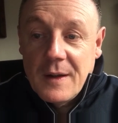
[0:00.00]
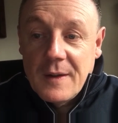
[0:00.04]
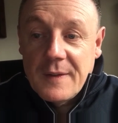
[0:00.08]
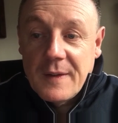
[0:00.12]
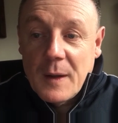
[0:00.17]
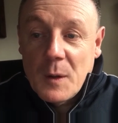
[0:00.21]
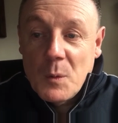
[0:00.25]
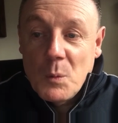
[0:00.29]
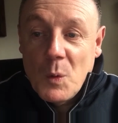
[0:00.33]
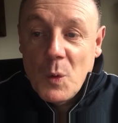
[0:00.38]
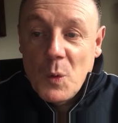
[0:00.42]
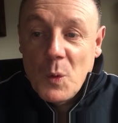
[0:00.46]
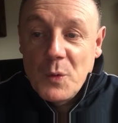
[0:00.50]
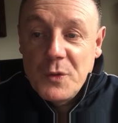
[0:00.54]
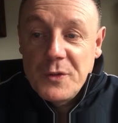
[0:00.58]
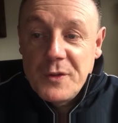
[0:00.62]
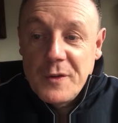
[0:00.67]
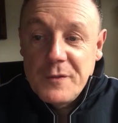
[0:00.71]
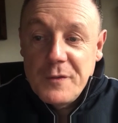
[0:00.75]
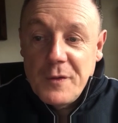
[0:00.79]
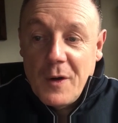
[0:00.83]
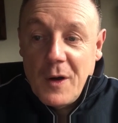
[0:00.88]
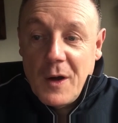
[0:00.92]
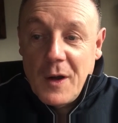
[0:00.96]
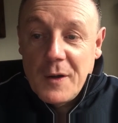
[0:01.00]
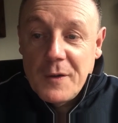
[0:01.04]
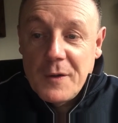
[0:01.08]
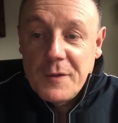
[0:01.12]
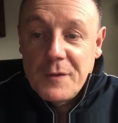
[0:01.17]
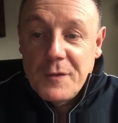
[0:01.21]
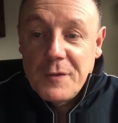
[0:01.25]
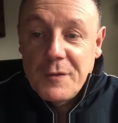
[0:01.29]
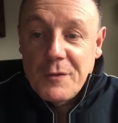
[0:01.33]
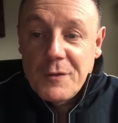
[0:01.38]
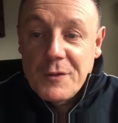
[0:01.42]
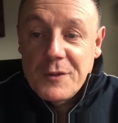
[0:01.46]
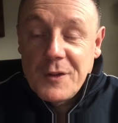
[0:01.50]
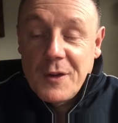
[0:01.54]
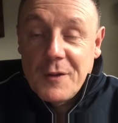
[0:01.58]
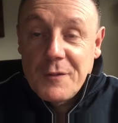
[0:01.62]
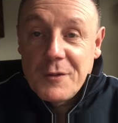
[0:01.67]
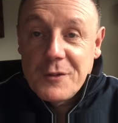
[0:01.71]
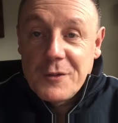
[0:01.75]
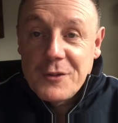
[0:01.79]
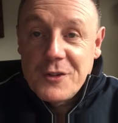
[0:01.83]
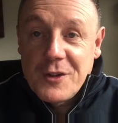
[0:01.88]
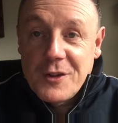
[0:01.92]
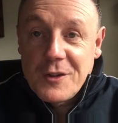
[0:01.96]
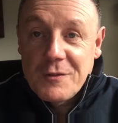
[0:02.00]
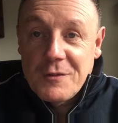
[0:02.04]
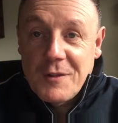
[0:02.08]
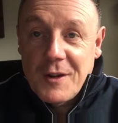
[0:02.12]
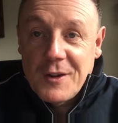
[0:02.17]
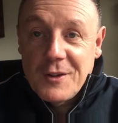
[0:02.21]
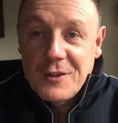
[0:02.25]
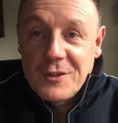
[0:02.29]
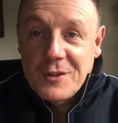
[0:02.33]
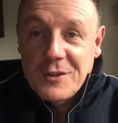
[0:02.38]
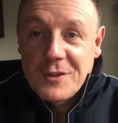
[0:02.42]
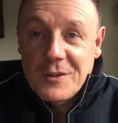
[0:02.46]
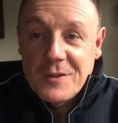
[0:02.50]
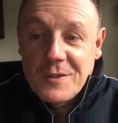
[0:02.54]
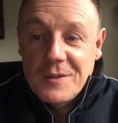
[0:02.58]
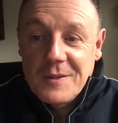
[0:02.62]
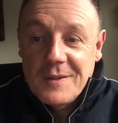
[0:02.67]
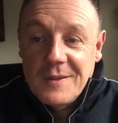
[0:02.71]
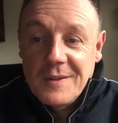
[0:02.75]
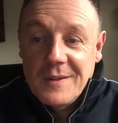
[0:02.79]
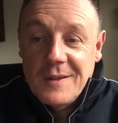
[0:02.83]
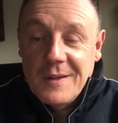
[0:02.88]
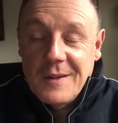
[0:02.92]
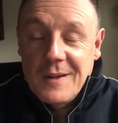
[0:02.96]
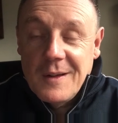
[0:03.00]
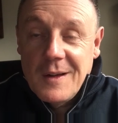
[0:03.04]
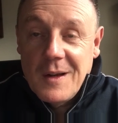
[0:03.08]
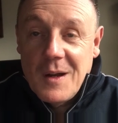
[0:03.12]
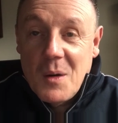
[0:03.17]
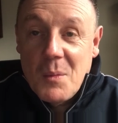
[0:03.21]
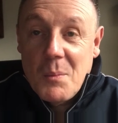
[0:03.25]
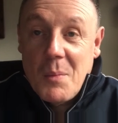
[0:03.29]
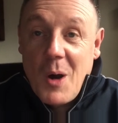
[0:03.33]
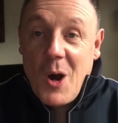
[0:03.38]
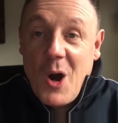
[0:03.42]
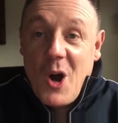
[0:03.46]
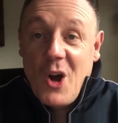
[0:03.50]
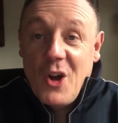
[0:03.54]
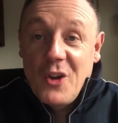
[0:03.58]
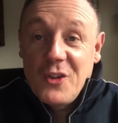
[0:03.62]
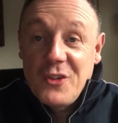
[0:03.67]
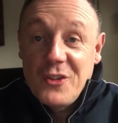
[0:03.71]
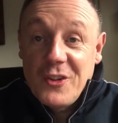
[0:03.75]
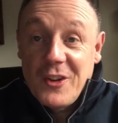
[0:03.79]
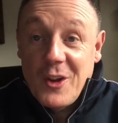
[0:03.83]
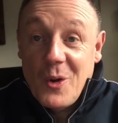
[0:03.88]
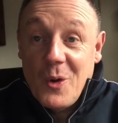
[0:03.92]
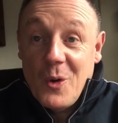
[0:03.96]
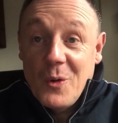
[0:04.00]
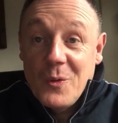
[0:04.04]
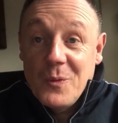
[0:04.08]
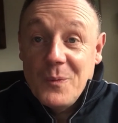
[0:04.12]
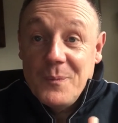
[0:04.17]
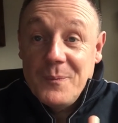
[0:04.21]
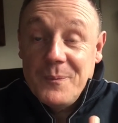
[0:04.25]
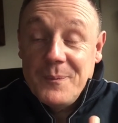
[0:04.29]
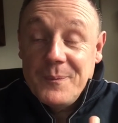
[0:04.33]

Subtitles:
They will survive for another generation. Pass it on.